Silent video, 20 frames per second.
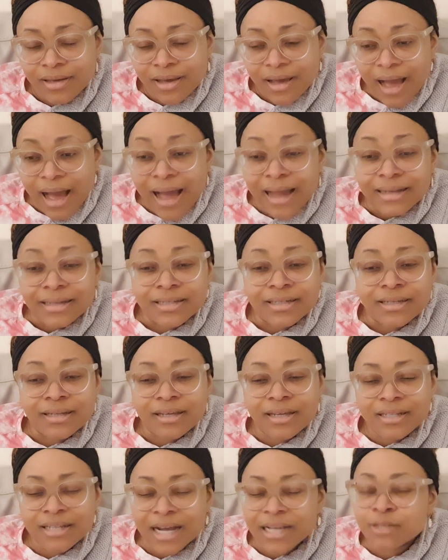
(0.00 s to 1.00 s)
And
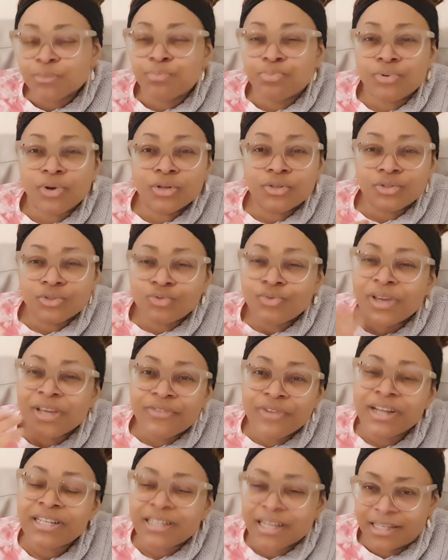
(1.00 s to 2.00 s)
it has brought, to a
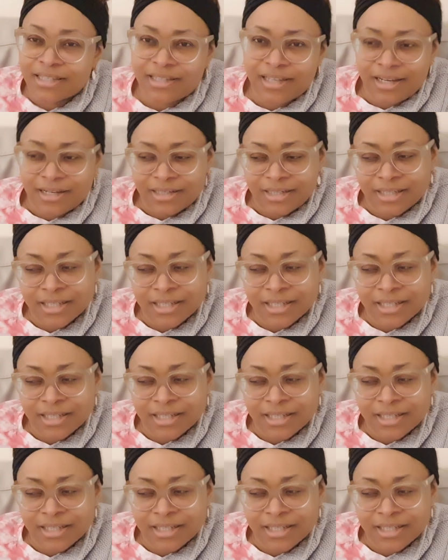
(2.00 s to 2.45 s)
great extent,